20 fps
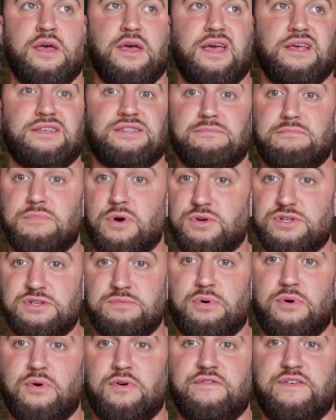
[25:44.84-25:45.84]
is the most
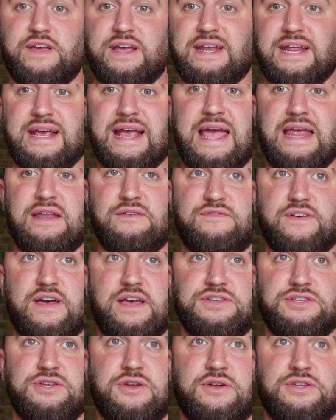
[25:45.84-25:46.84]
important thing in the gaining
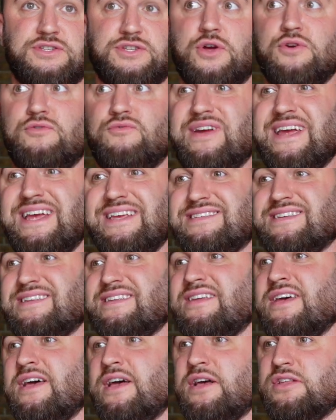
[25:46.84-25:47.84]
phase. You know, there's no
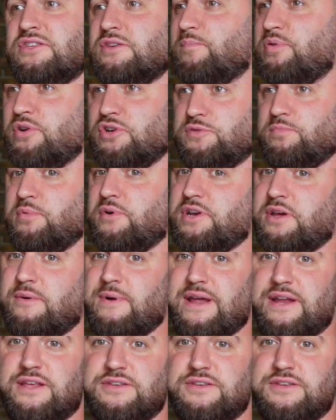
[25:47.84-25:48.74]
reason to push body weight.